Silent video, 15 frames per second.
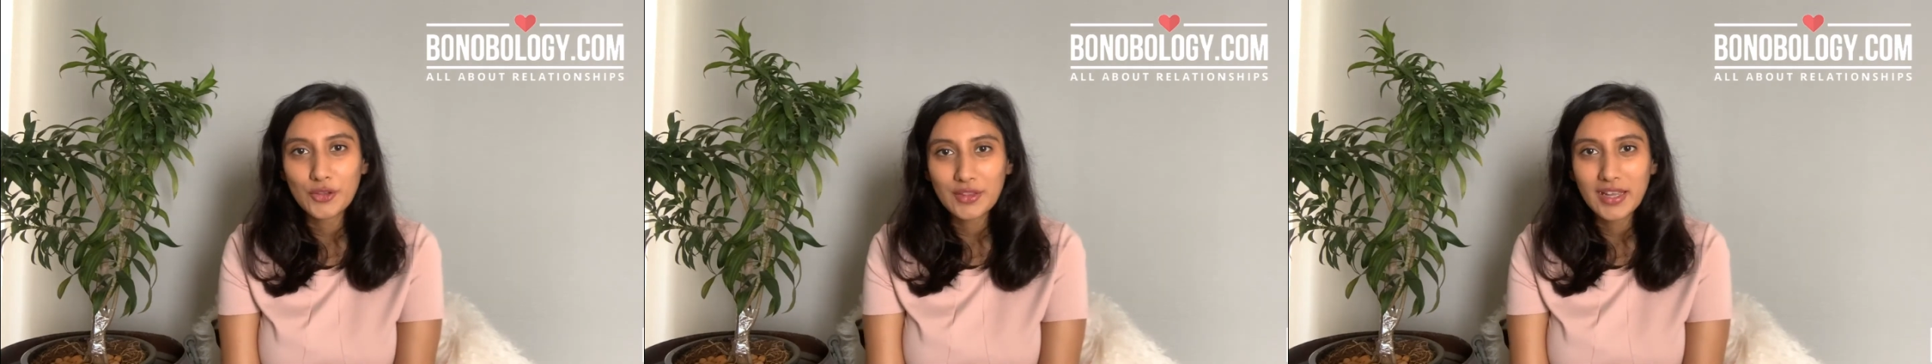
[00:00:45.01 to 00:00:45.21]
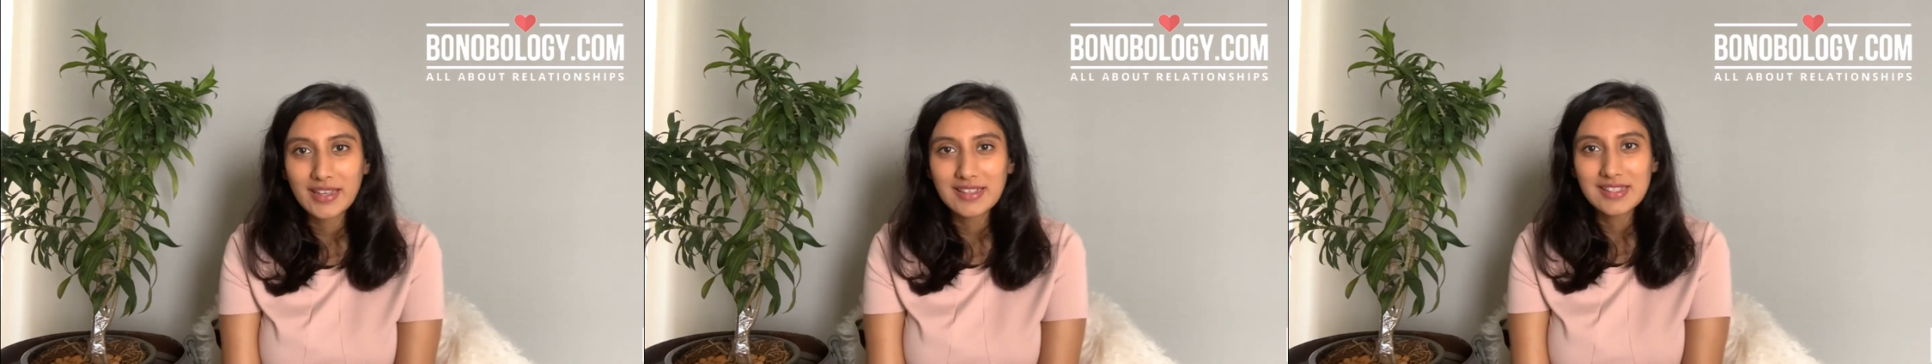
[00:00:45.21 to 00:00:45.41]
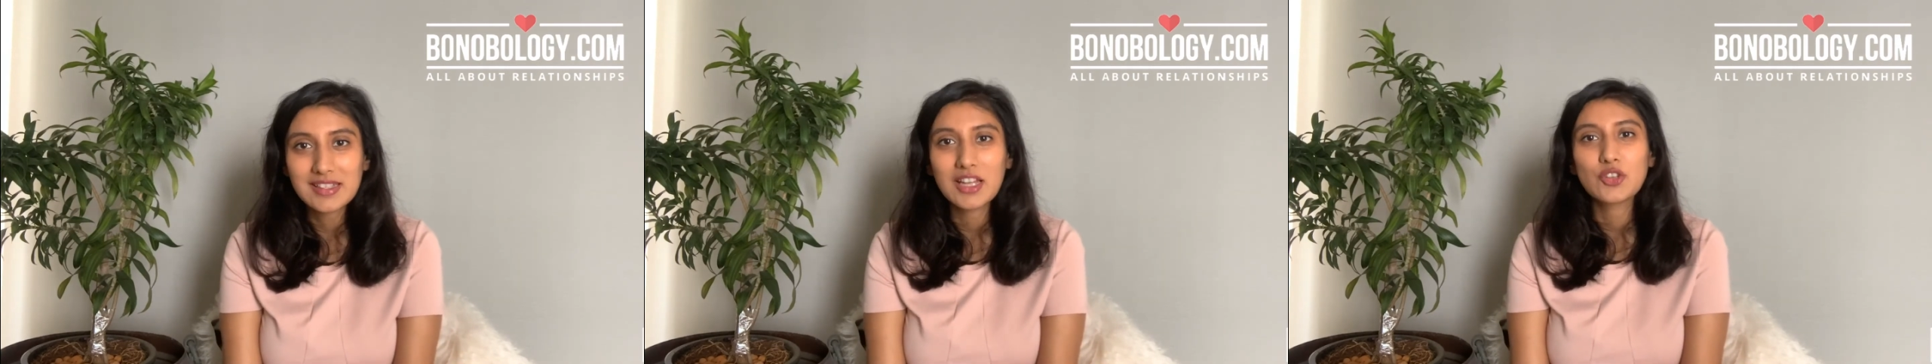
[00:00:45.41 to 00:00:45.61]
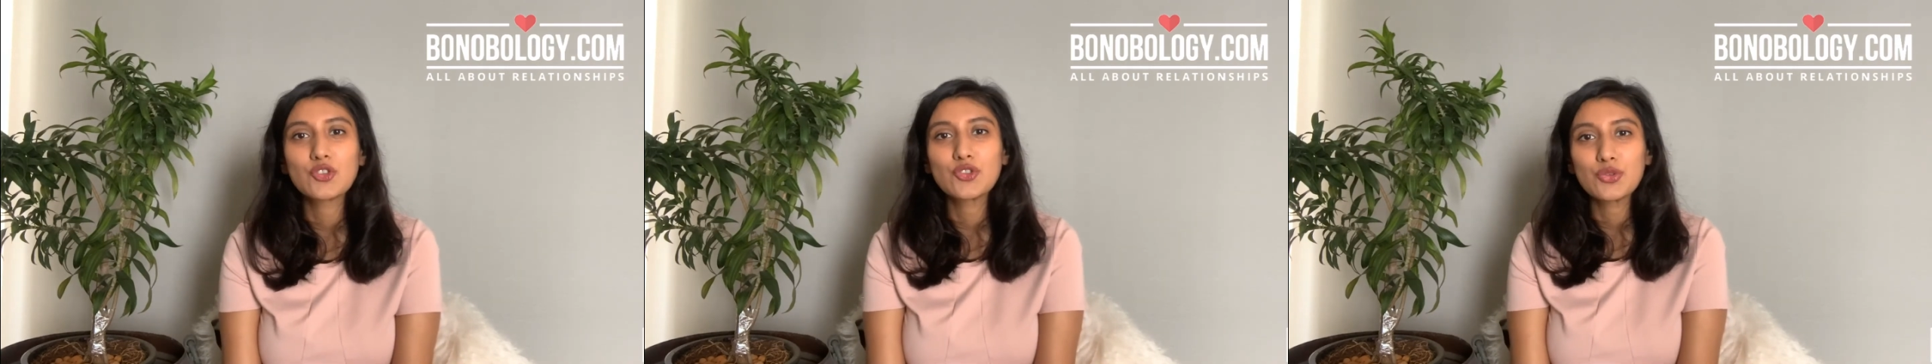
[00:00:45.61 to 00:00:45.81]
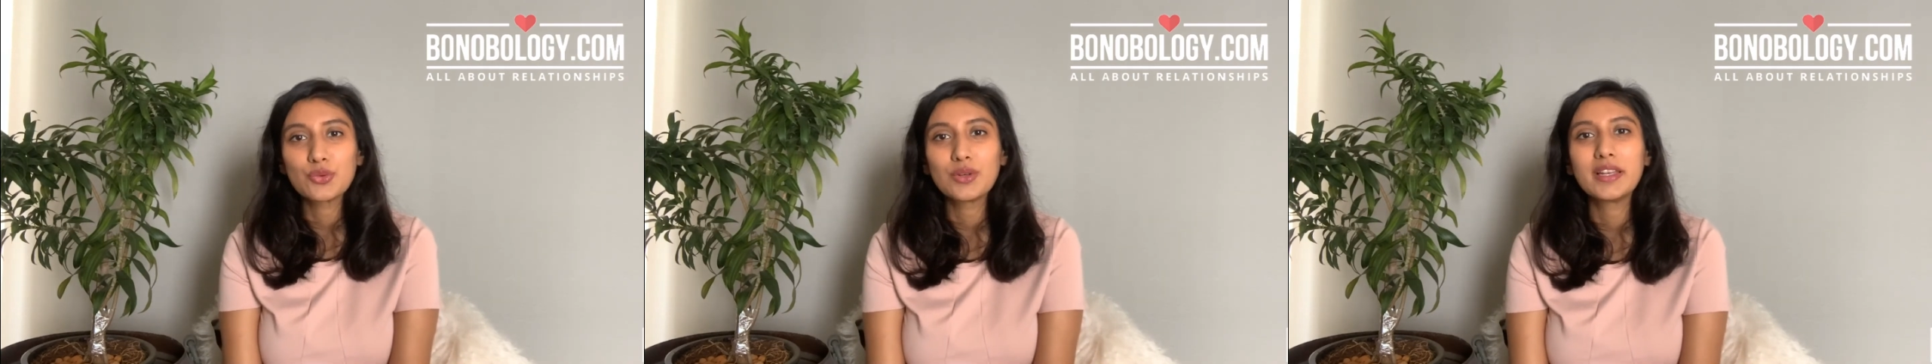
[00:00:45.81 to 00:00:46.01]
things that
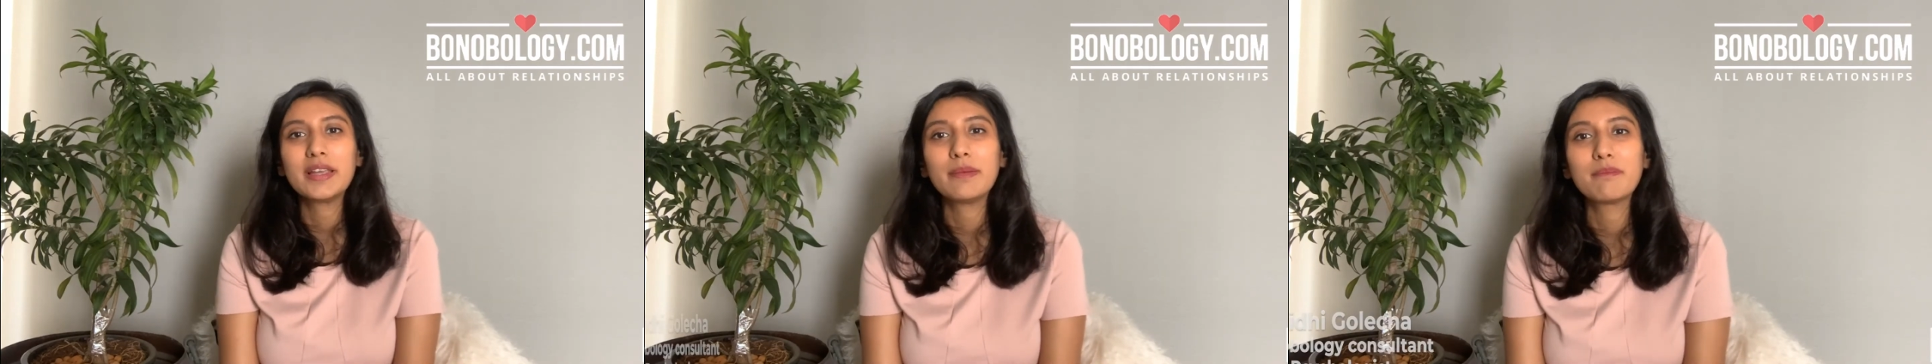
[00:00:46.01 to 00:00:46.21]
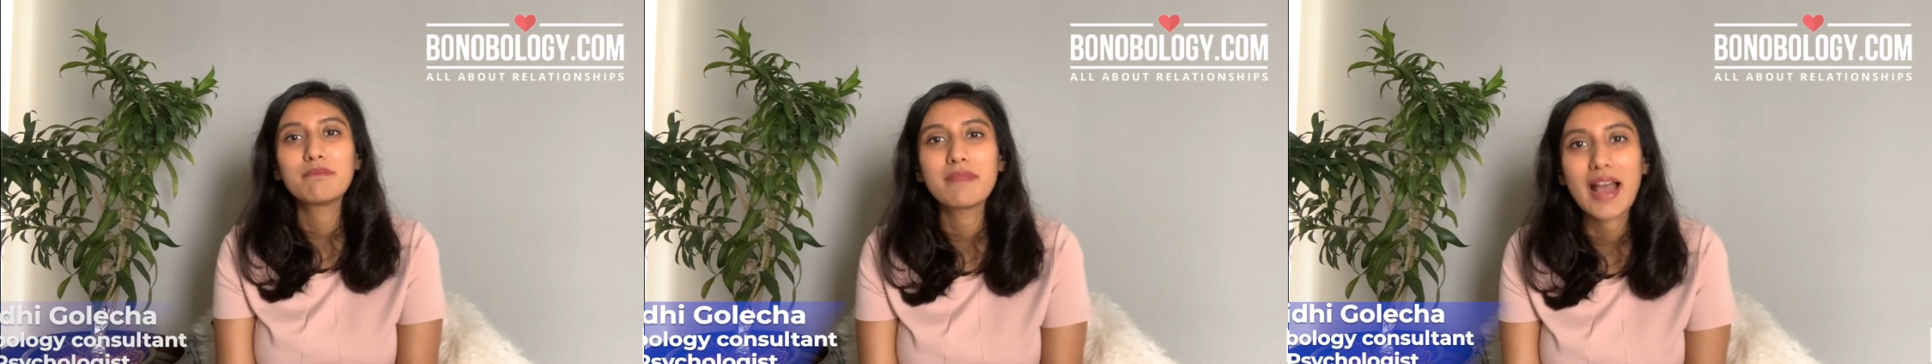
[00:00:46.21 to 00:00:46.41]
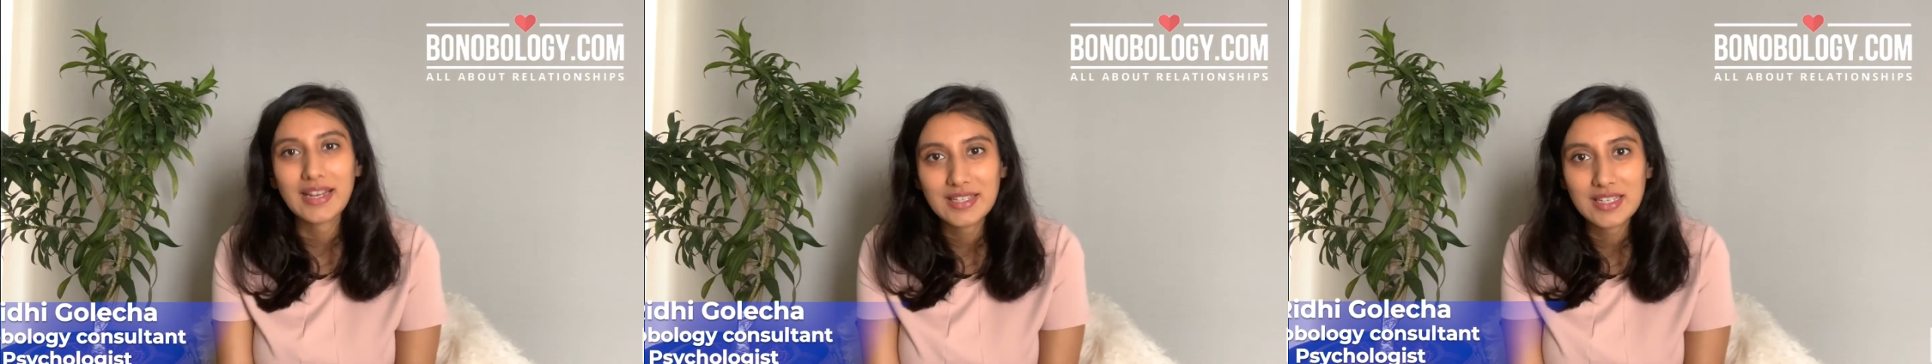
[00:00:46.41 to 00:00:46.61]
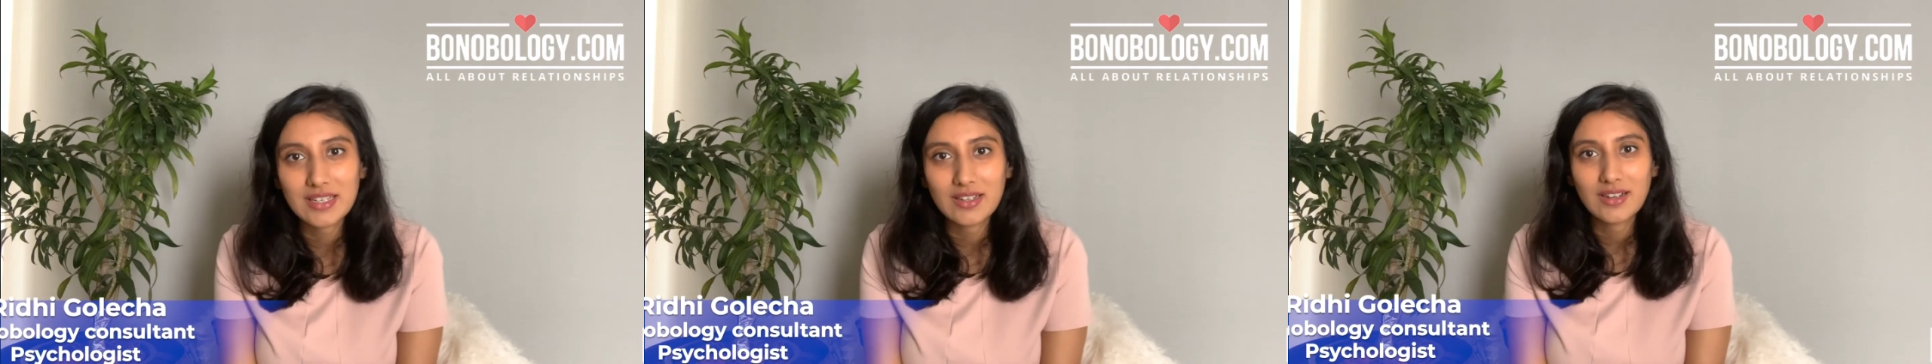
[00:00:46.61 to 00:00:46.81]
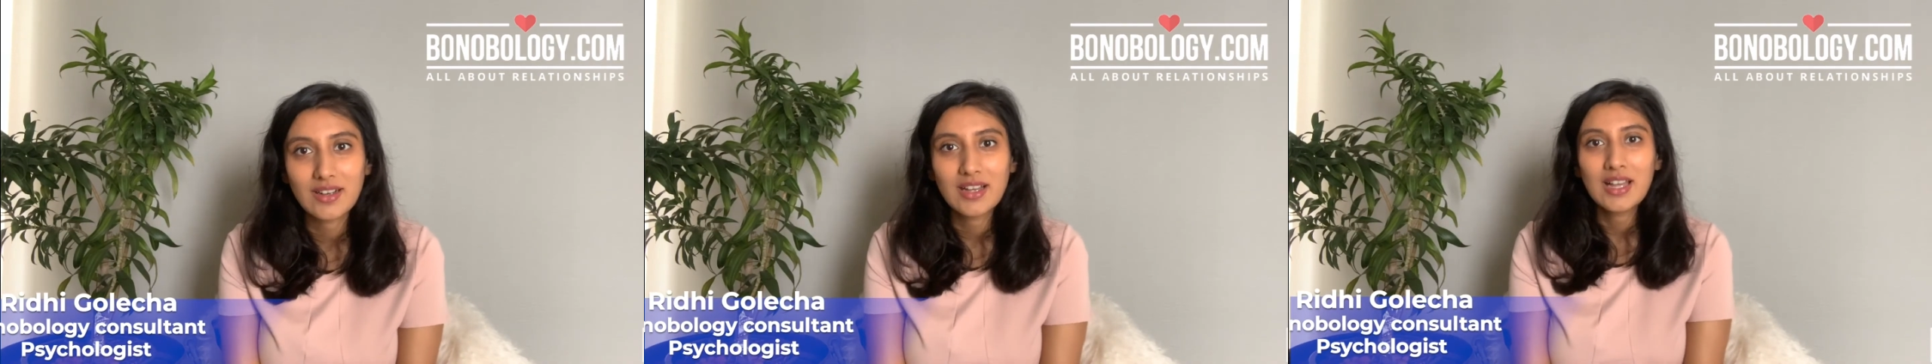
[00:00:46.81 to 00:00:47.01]
truly matter.